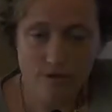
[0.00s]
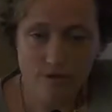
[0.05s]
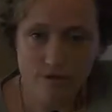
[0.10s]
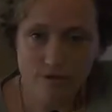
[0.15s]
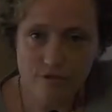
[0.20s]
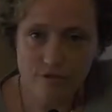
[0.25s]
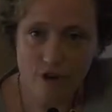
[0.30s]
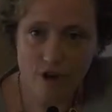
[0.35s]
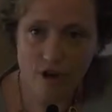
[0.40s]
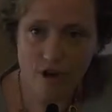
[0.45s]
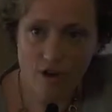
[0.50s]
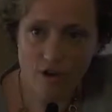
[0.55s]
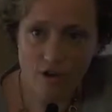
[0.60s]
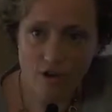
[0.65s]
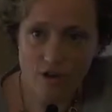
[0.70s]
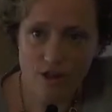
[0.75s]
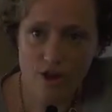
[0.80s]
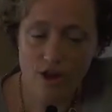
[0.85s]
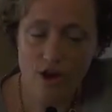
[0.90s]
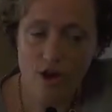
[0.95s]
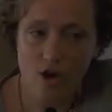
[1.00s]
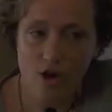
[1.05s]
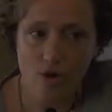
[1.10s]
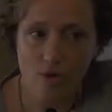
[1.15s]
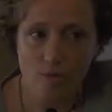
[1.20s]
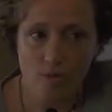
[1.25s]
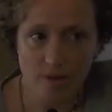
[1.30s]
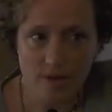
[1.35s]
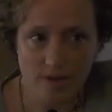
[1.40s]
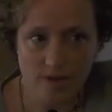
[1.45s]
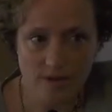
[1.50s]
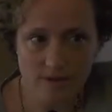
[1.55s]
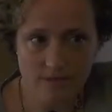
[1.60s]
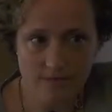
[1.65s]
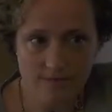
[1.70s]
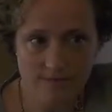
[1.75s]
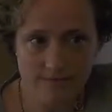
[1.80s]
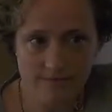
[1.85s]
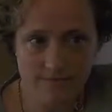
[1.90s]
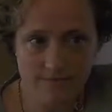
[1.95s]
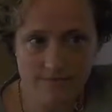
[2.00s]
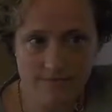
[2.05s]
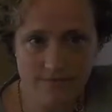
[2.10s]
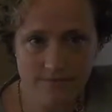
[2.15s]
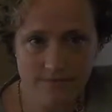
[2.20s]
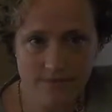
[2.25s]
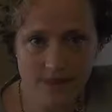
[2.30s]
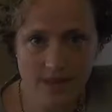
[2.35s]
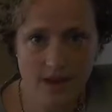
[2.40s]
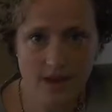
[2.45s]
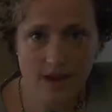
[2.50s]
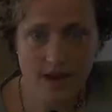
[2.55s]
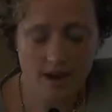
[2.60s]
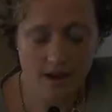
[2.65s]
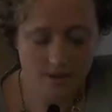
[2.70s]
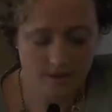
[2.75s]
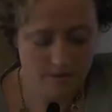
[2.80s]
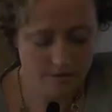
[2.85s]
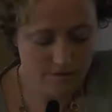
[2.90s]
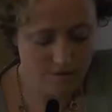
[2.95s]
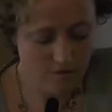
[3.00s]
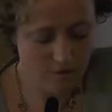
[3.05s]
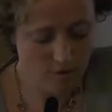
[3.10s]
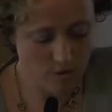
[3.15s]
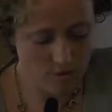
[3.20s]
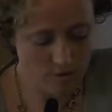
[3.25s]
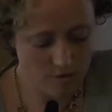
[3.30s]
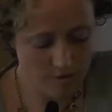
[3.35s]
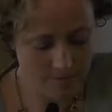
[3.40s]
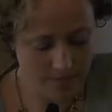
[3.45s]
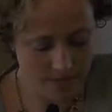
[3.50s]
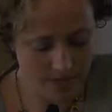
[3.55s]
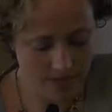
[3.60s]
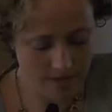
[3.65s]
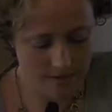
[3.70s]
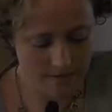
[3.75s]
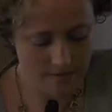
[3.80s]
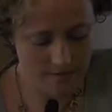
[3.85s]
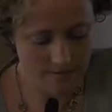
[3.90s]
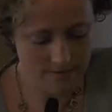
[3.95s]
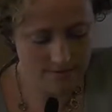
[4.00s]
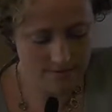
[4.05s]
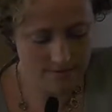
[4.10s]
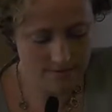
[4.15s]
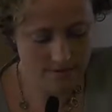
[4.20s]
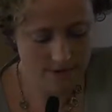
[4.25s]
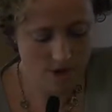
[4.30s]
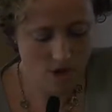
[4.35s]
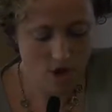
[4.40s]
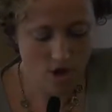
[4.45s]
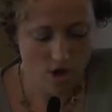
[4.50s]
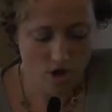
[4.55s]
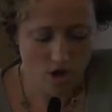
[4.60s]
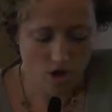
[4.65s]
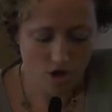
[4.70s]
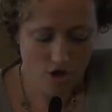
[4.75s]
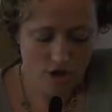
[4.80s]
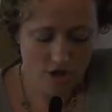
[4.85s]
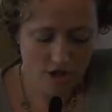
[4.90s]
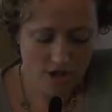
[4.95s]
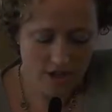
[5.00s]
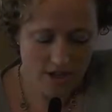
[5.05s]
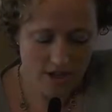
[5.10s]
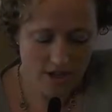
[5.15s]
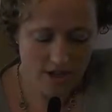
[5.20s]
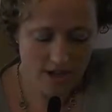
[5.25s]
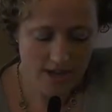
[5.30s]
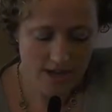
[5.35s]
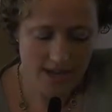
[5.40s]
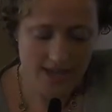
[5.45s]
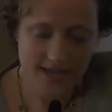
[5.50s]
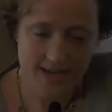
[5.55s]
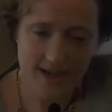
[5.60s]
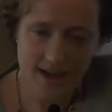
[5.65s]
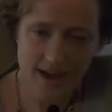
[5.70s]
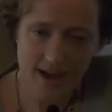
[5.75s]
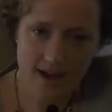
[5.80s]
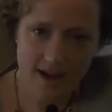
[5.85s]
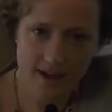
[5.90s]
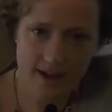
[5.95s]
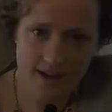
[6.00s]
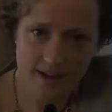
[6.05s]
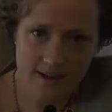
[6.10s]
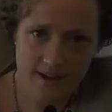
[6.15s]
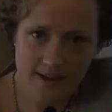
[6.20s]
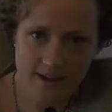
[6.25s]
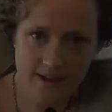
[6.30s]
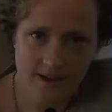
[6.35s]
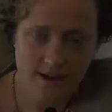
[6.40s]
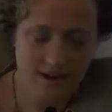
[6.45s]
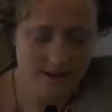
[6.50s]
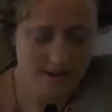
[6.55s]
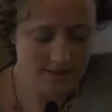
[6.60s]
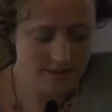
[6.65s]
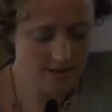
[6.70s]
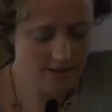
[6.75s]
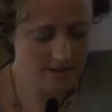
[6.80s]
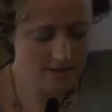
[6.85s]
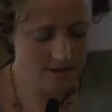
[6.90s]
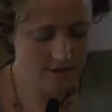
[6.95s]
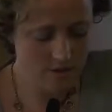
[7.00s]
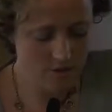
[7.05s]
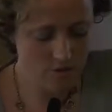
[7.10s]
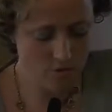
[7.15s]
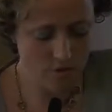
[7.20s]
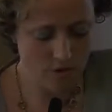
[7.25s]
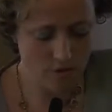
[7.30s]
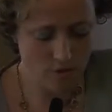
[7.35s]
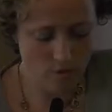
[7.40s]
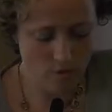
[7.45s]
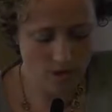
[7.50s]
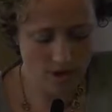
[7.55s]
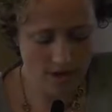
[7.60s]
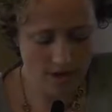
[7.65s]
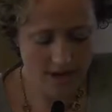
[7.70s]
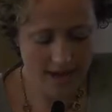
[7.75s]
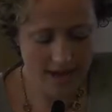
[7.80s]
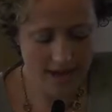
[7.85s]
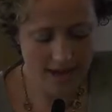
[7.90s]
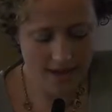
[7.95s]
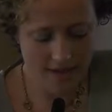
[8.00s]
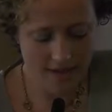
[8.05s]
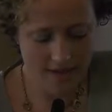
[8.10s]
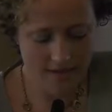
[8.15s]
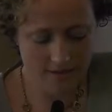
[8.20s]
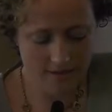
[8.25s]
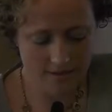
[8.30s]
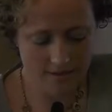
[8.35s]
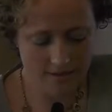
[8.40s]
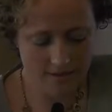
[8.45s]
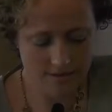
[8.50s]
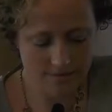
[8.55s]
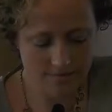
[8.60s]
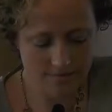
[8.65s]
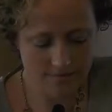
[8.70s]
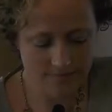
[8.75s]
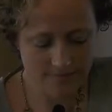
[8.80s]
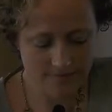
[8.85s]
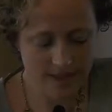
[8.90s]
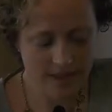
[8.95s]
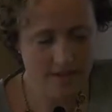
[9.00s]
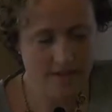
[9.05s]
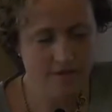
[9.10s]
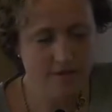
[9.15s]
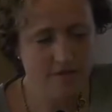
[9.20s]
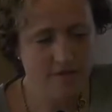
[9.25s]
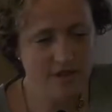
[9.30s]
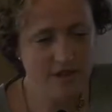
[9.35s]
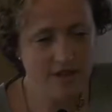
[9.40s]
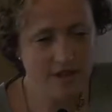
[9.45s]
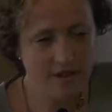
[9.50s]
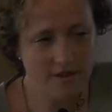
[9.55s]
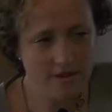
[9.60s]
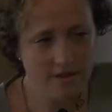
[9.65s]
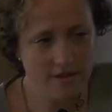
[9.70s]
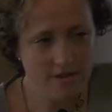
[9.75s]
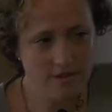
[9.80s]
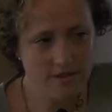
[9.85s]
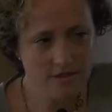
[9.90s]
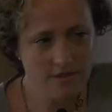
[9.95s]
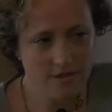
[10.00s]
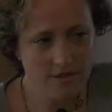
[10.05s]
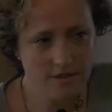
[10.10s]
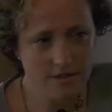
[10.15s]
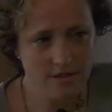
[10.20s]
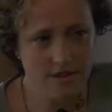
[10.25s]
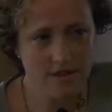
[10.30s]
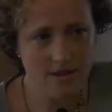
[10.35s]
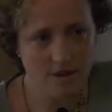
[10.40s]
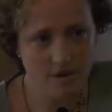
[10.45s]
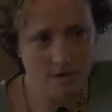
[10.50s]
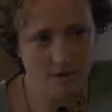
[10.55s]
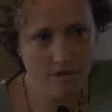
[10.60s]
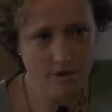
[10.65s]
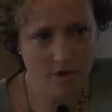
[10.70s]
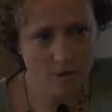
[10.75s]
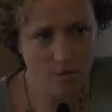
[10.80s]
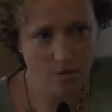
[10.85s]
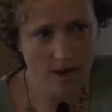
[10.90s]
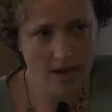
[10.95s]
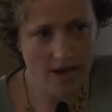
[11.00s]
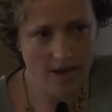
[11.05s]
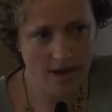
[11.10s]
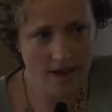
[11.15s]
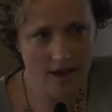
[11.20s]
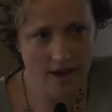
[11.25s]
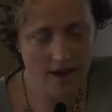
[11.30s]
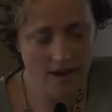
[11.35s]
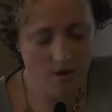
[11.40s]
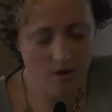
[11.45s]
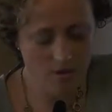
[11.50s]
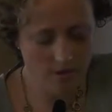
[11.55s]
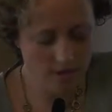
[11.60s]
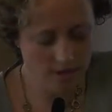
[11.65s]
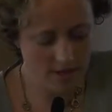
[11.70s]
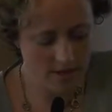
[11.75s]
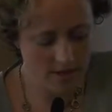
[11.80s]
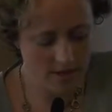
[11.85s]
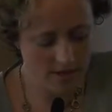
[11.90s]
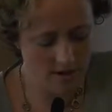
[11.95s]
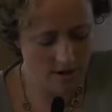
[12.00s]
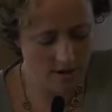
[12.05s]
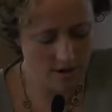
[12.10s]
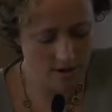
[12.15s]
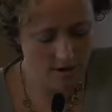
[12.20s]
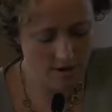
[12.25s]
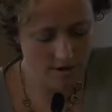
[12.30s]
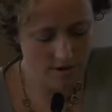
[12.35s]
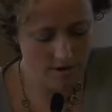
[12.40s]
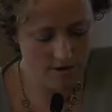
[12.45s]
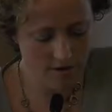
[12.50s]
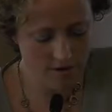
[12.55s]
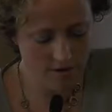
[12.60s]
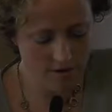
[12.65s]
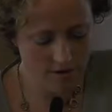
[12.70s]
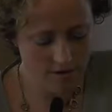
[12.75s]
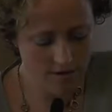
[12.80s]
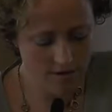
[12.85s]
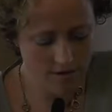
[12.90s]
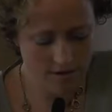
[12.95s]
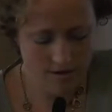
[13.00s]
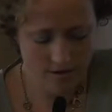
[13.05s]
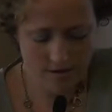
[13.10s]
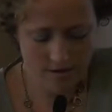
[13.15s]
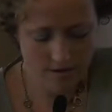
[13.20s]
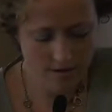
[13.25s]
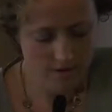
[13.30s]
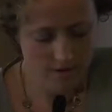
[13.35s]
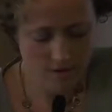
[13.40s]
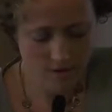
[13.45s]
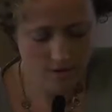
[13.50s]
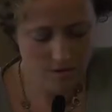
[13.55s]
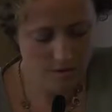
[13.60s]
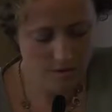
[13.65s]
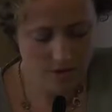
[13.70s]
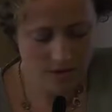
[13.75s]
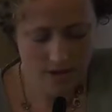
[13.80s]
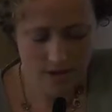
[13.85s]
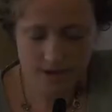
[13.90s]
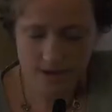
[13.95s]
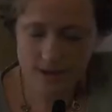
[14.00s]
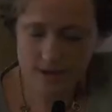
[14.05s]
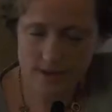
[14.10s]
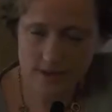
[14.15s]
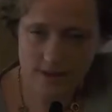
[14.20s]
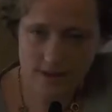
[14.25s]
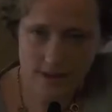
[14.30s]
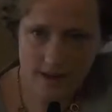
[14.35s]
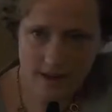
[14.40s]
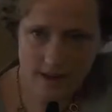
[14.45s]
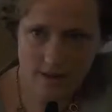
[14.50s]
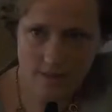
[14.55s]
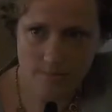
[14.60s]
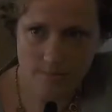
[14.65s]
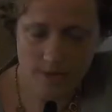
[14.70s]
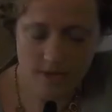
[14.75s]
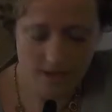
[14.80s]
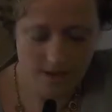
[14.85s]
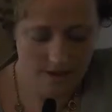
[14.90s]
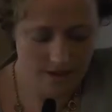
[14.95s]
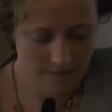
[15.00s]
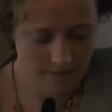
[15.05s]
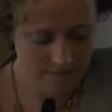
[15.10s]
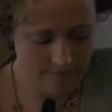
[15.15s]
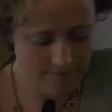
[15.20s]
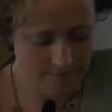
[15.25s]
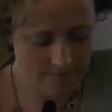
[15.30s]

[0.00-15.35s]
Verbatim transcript: Fall open, unfold me, hook and eye undone with one hand, fingers that know their way now in the dark. You contain me,